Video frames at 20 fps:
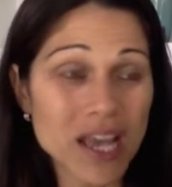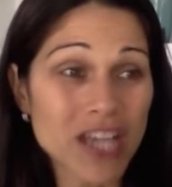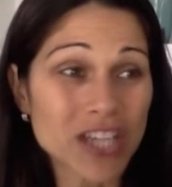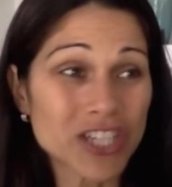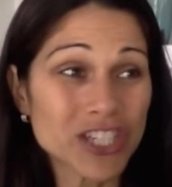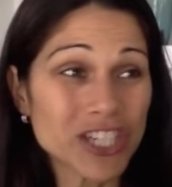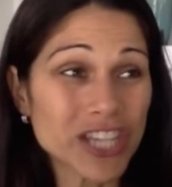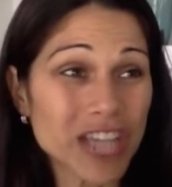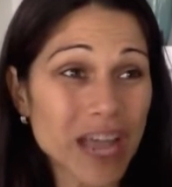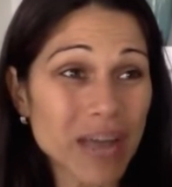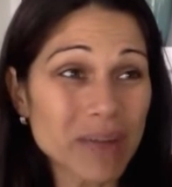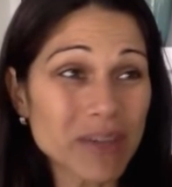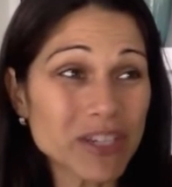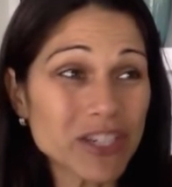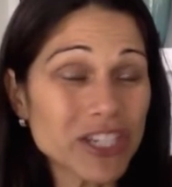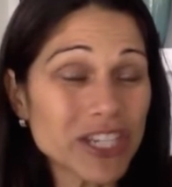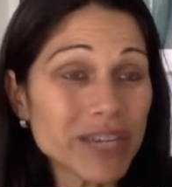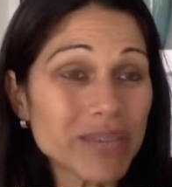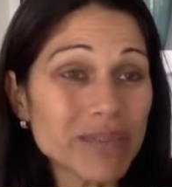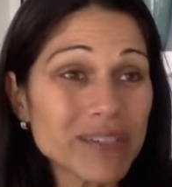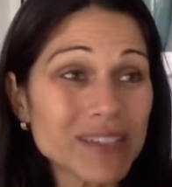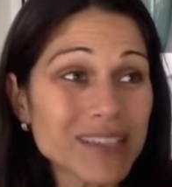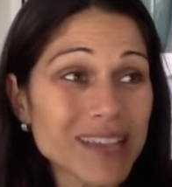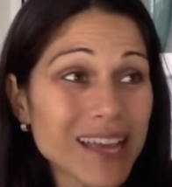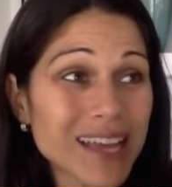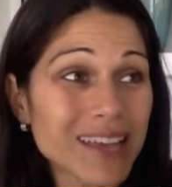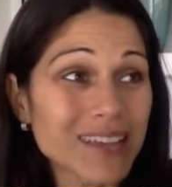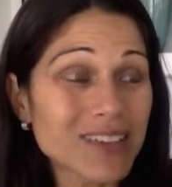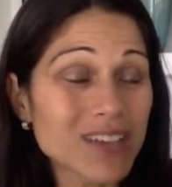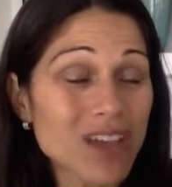She was
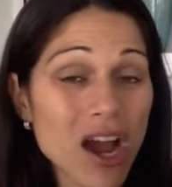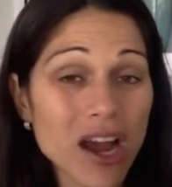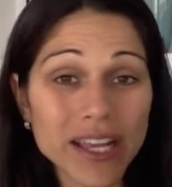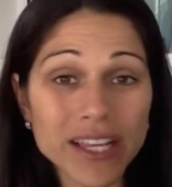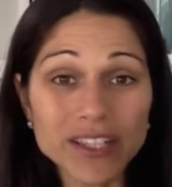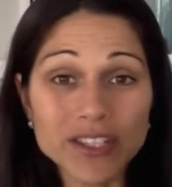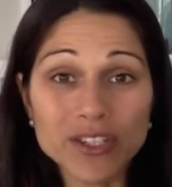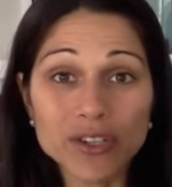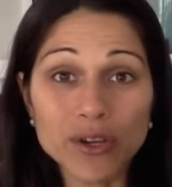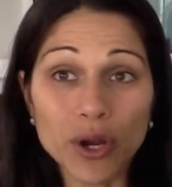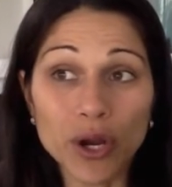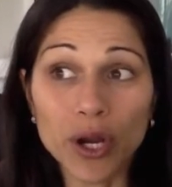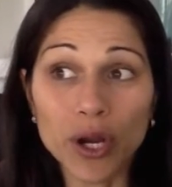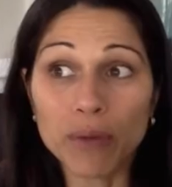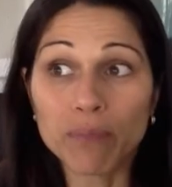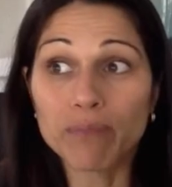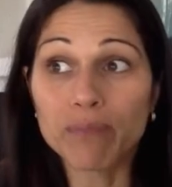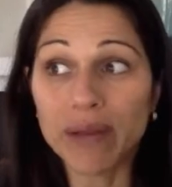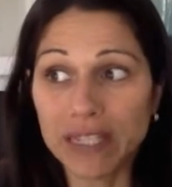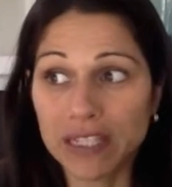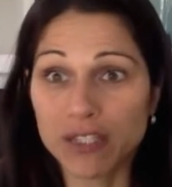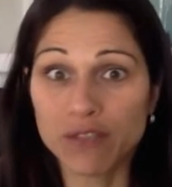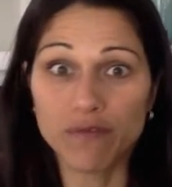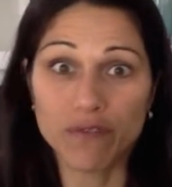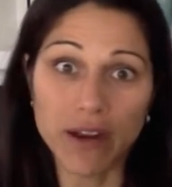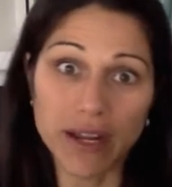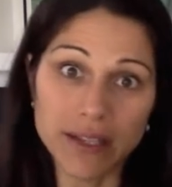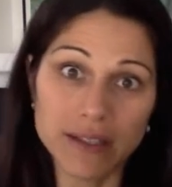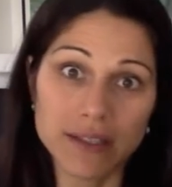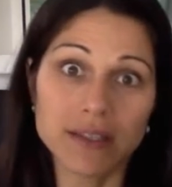like talking to her best
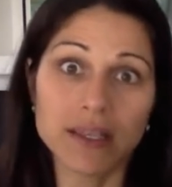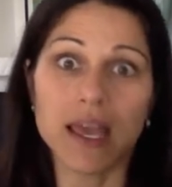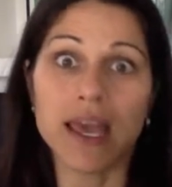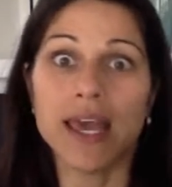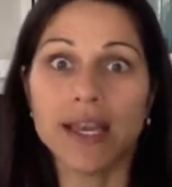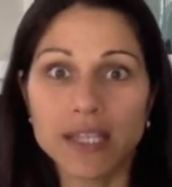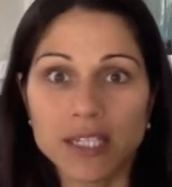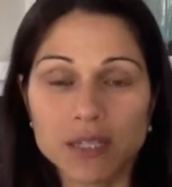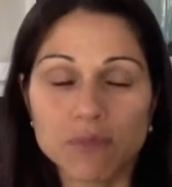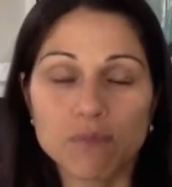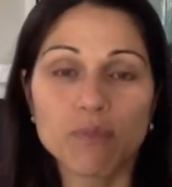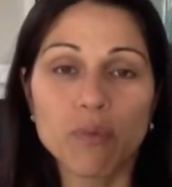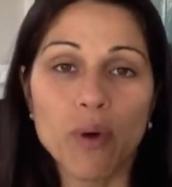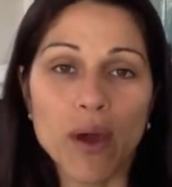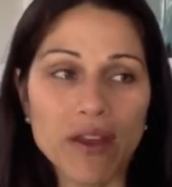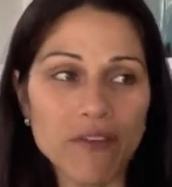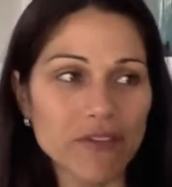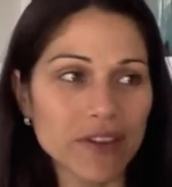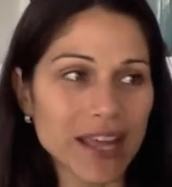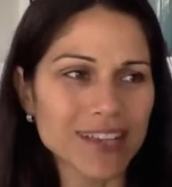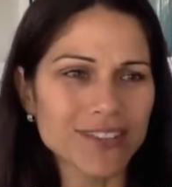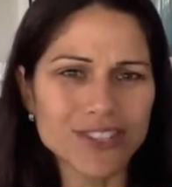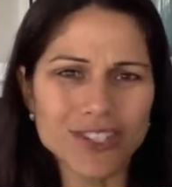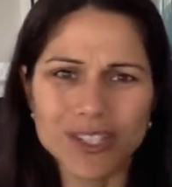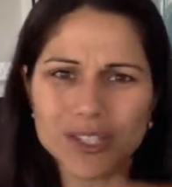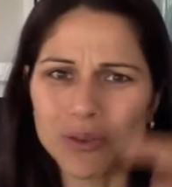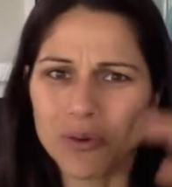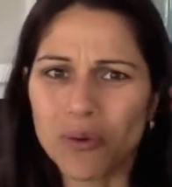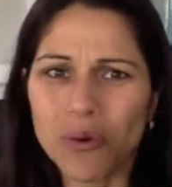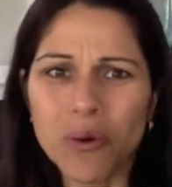friend's ex-boyfriend, like
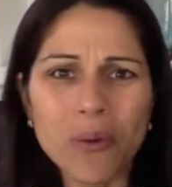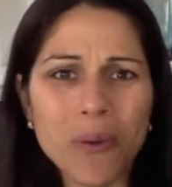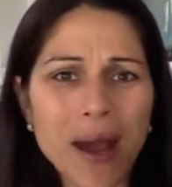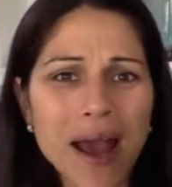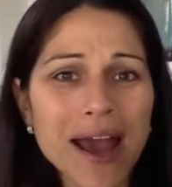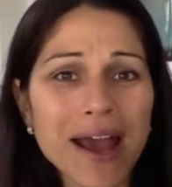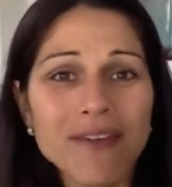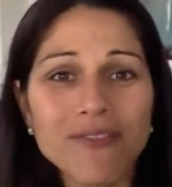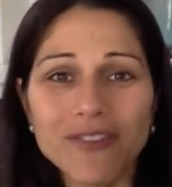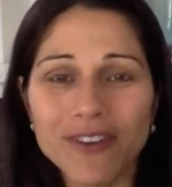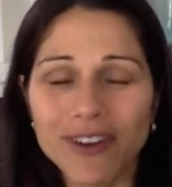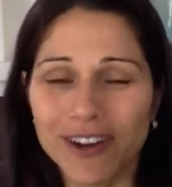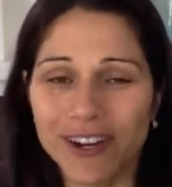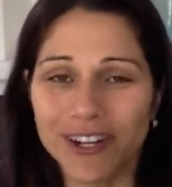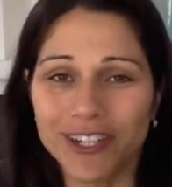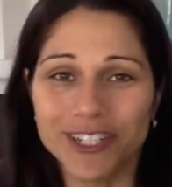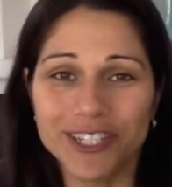just whoever.